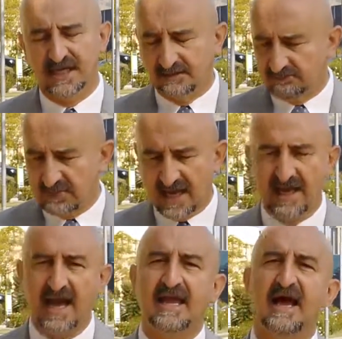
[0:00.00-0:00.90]
And
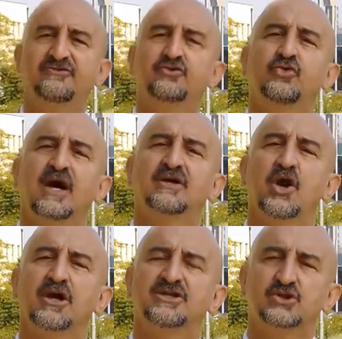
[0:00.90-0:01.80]
I have to
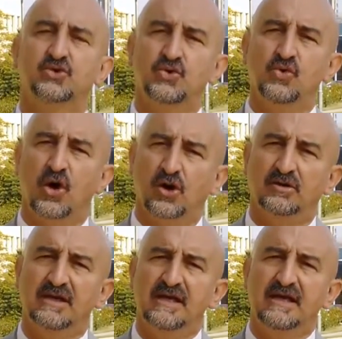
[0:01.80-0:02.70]
acknowledge to you
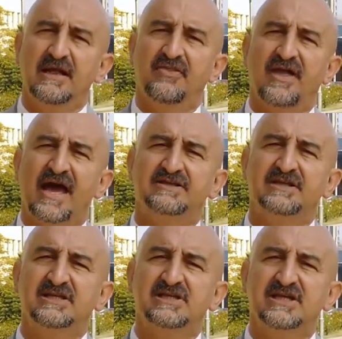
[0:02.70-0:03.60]
all that
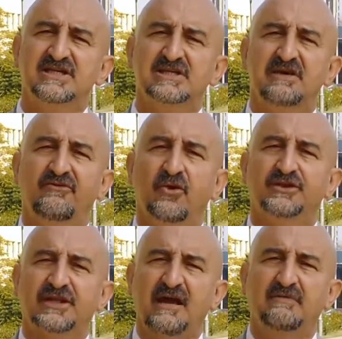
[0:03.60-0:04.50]
this is, for
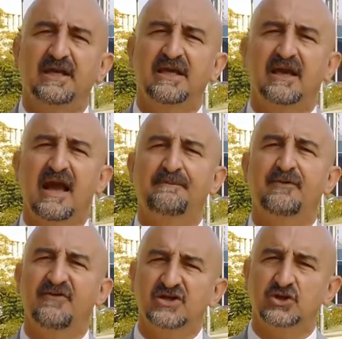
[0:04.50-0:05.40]
the time being, a
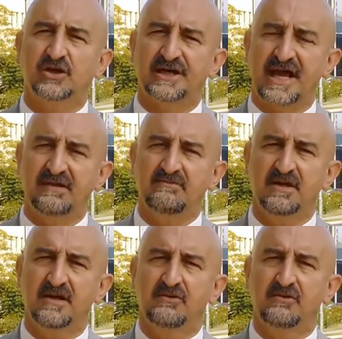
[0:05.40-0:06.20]
provisional name.